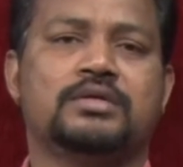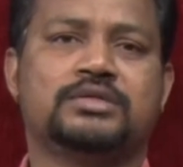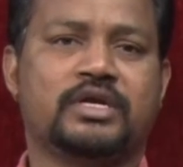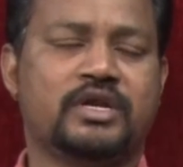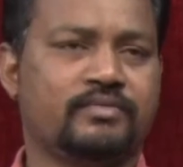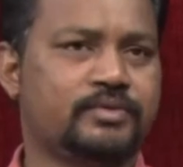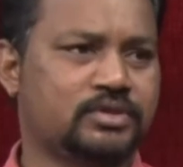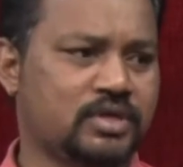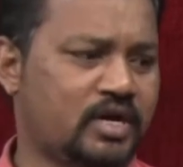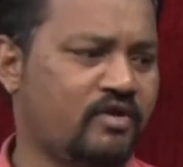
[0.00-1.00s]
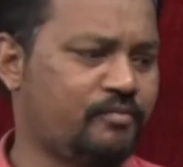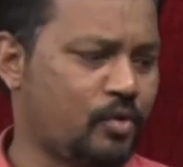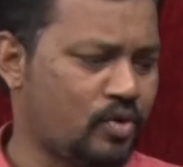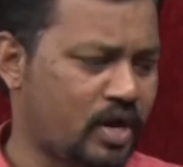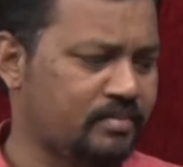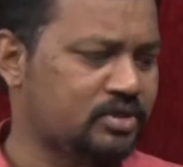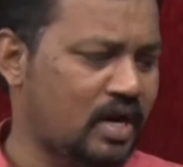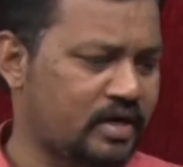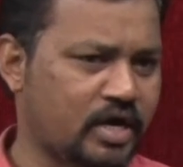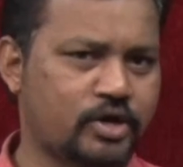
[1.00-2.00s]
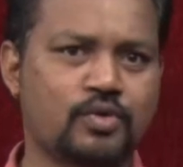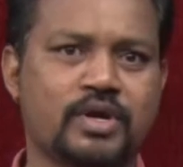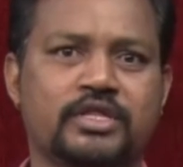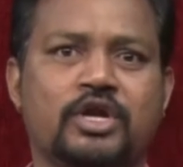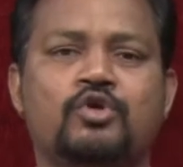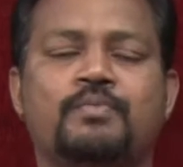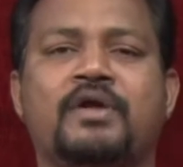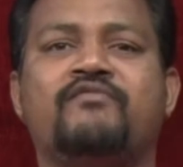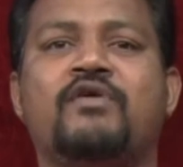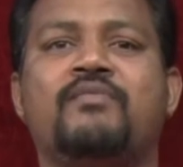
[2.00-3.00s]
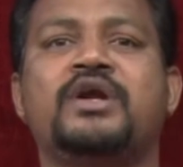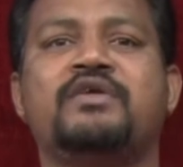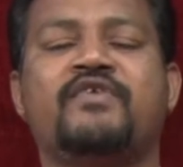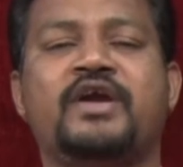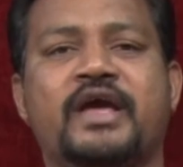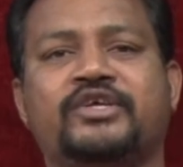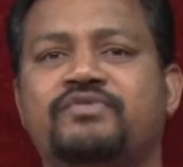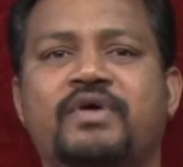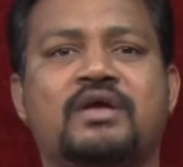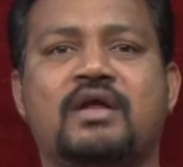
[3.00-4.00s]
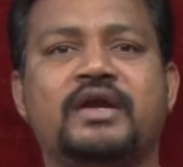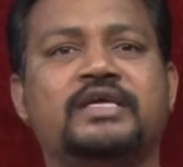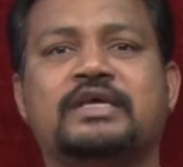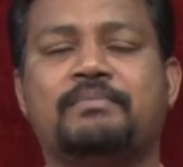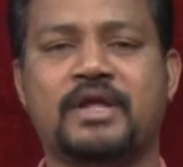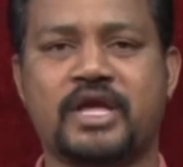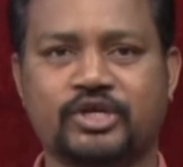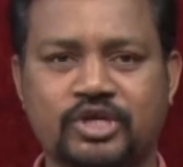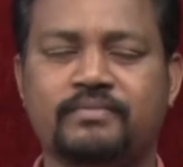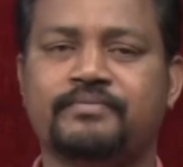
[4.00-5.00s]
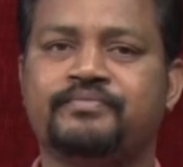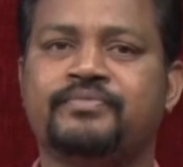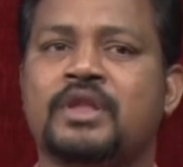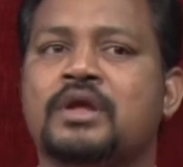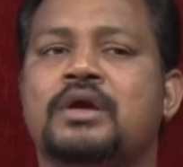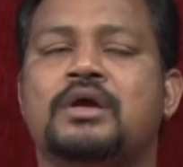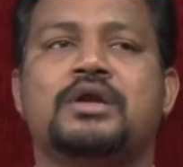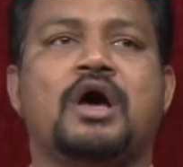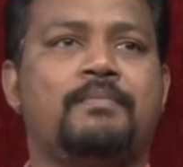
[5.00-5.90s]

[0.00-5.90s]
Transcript: Set of, set of programs collected together to perform one defined action we are calling it as application the